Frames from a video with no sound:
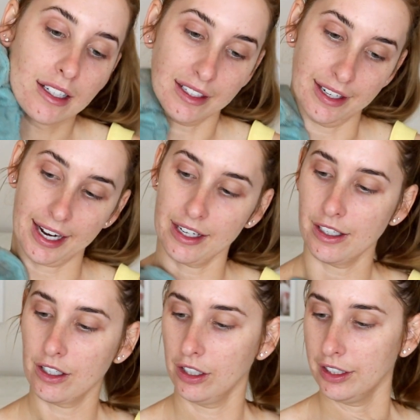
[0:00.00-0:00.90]
Neck and
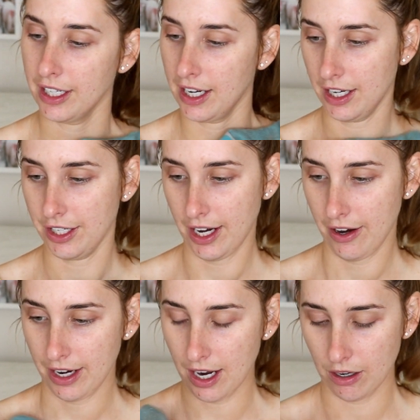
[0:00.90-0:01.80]
décolletage
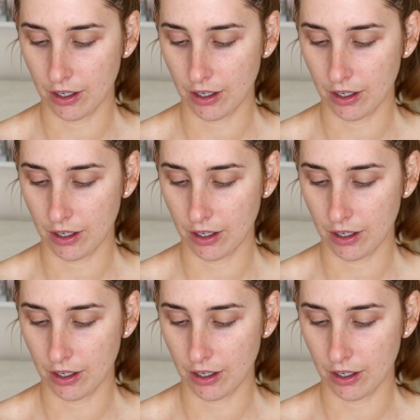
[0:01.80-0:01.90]
area.